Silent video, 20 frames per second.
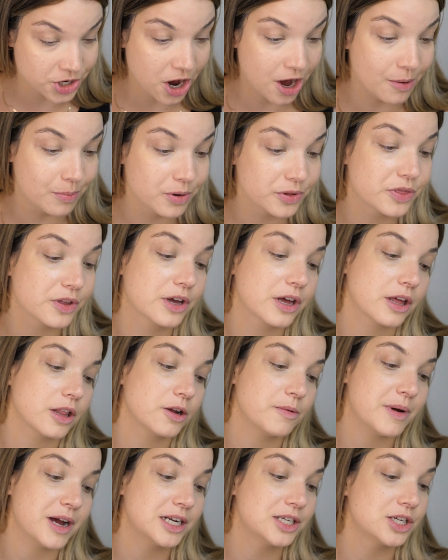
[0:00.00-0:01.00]
job with the
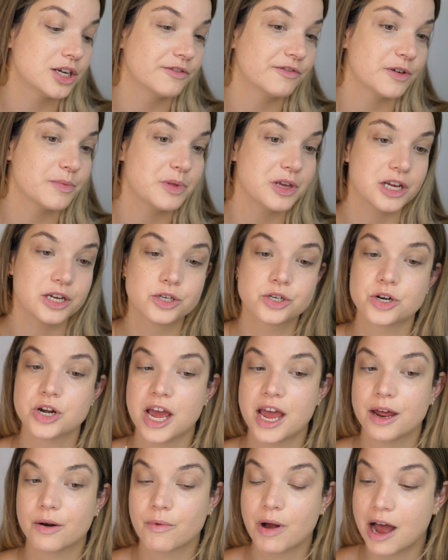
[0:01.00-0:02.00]
color matching from the
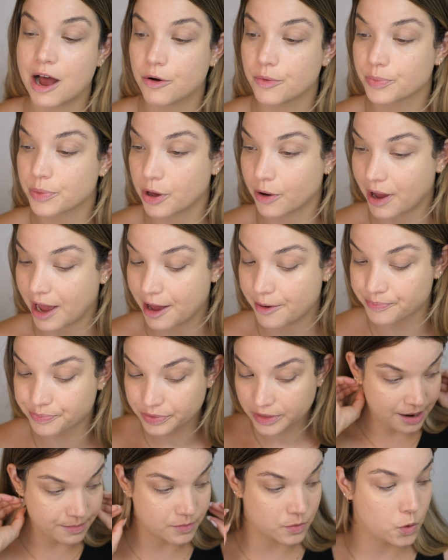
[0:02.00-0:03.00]
internet. Wow, okay.
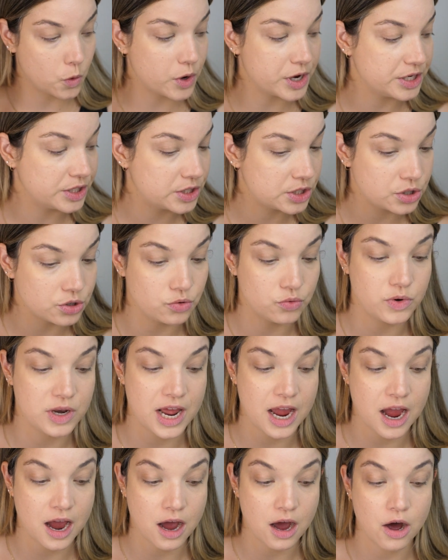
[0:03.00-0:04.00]
I'm going to
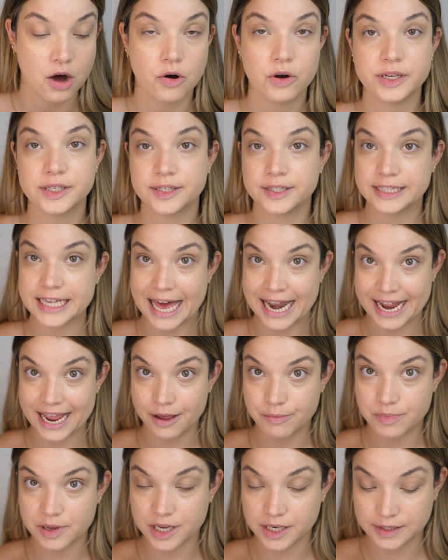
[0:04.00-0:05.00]
now set
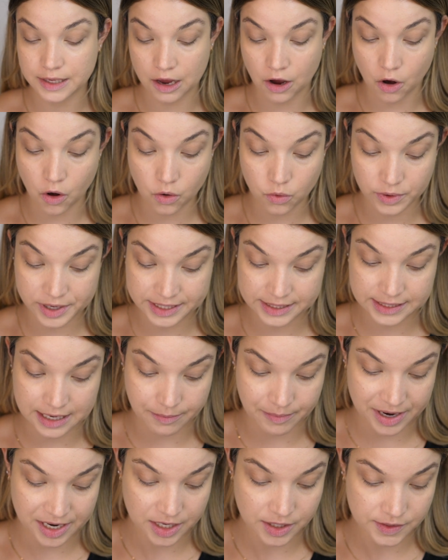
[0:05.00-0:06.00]
it because I always
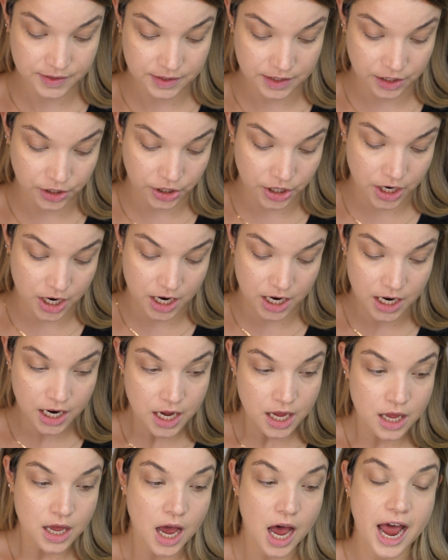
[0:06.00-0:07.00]
set my concealer.
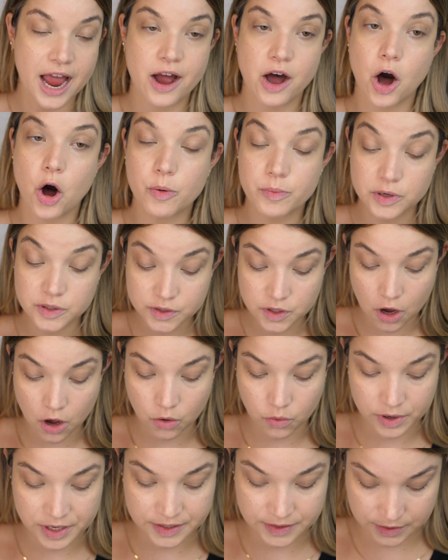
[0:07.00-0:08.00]
I almost
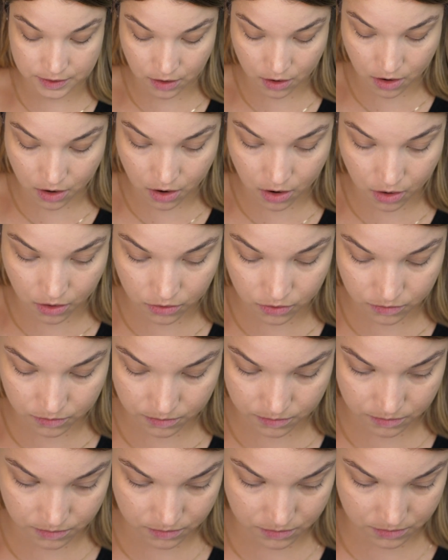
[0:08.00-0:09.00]
always,
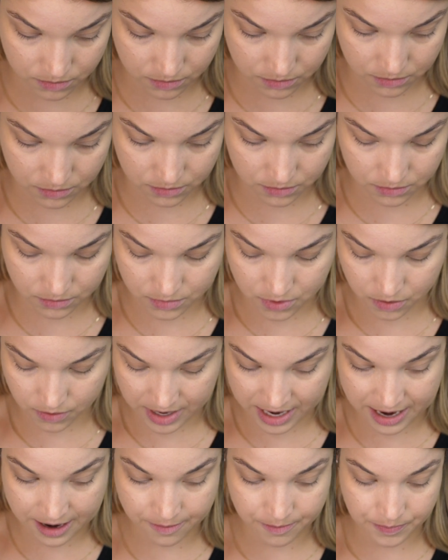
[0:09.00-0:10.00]
oh,
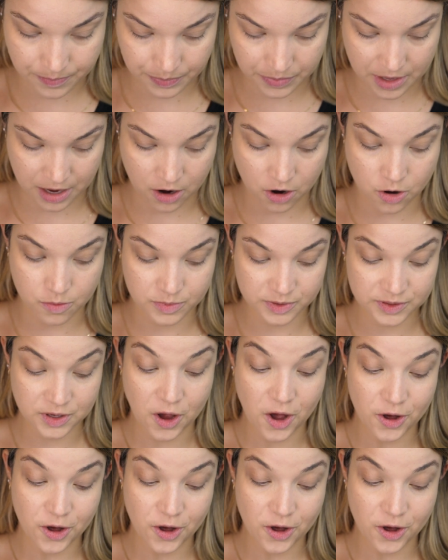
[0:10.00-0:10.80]
okay. I almost